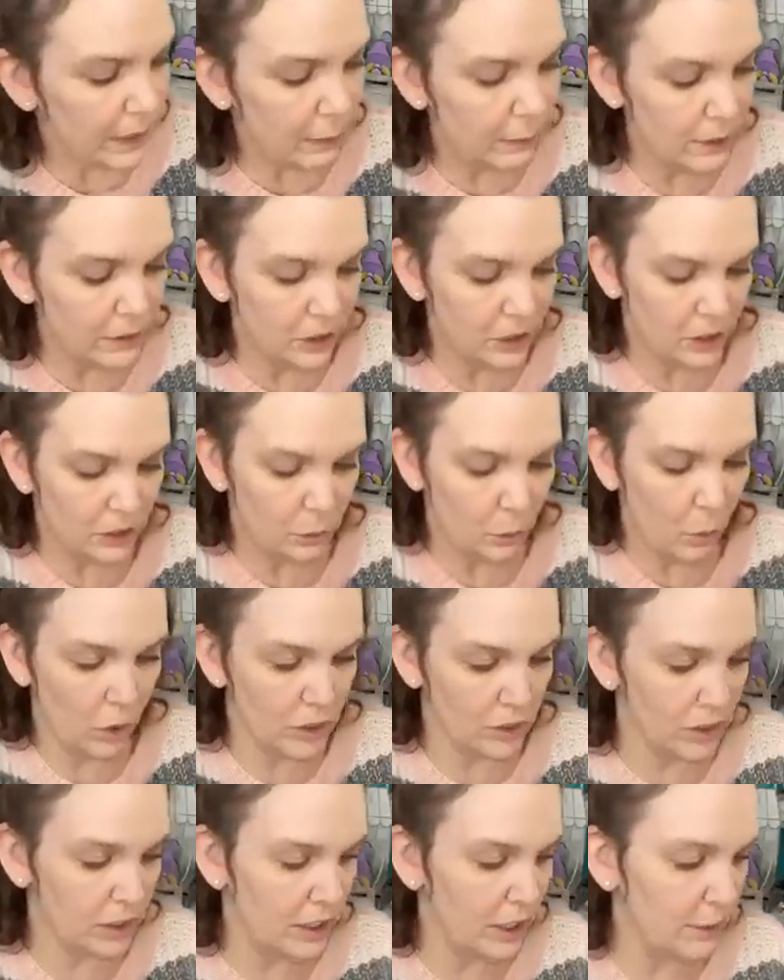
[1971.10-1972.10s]
That one just
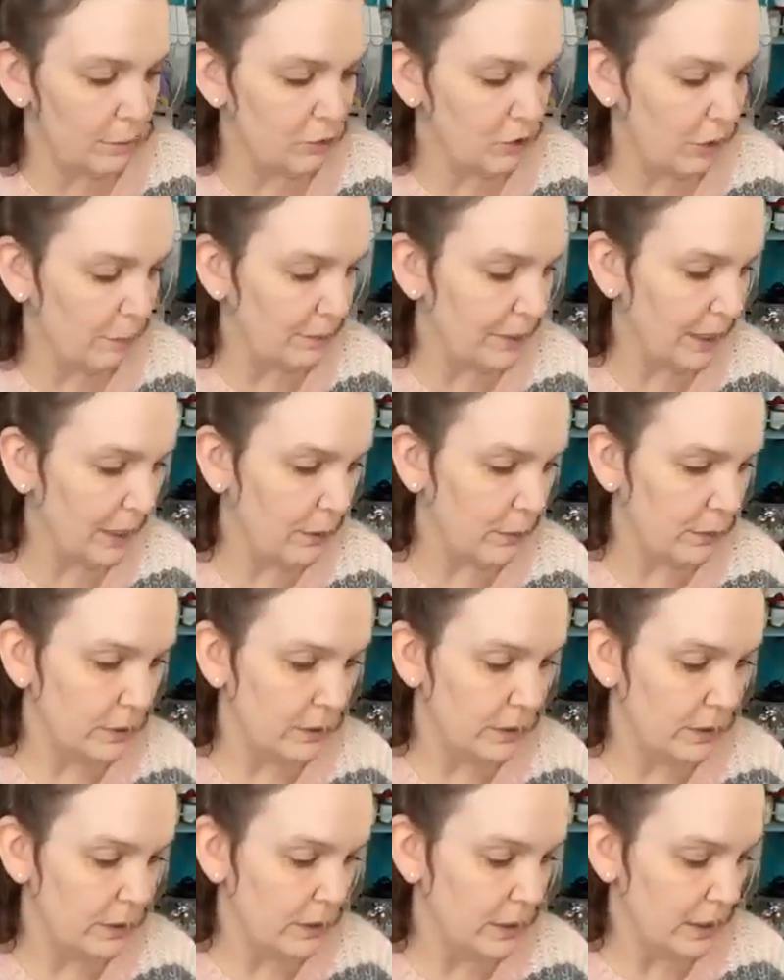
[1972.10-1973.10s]
wants to keep jumping out.
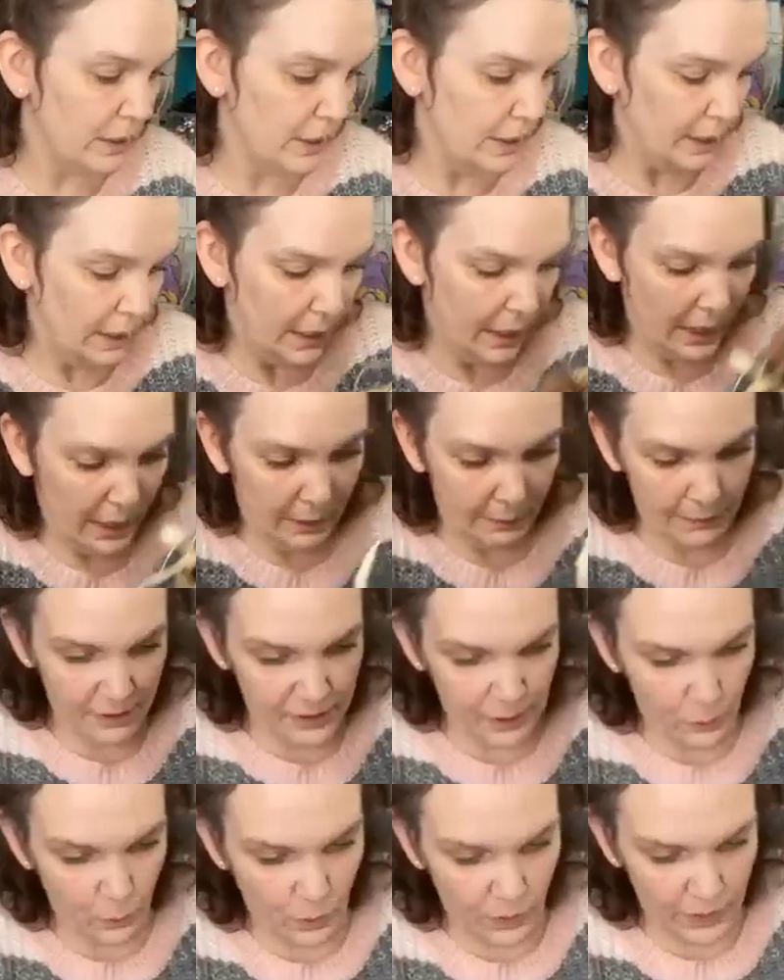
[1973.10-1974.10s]
And I'm
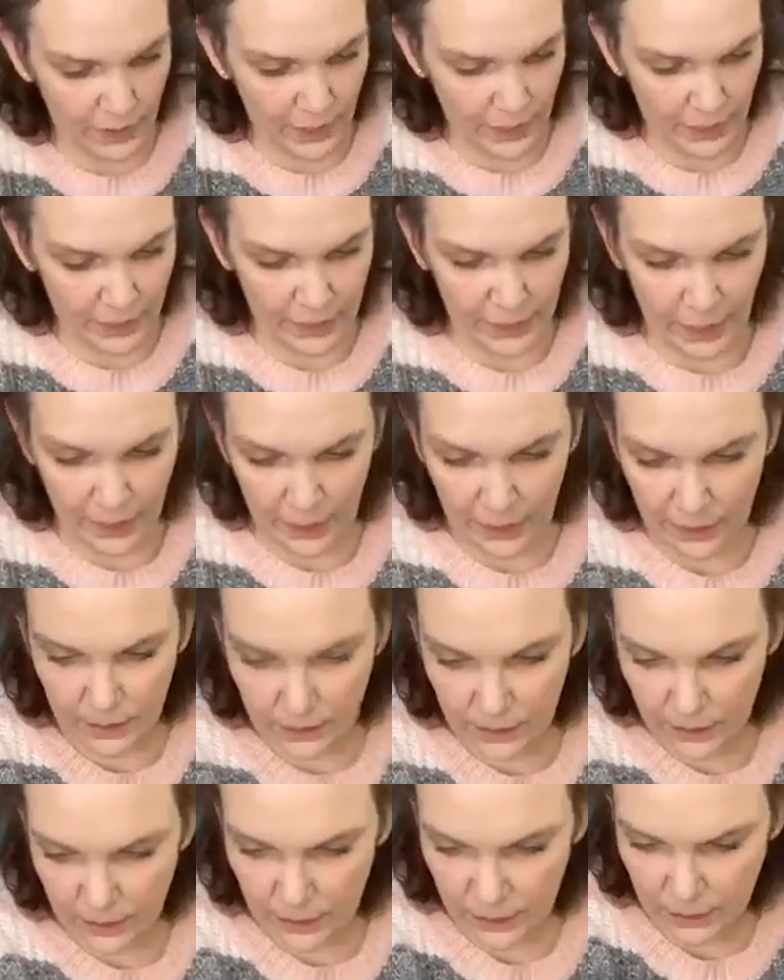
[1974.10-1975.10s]
missing one candy cane.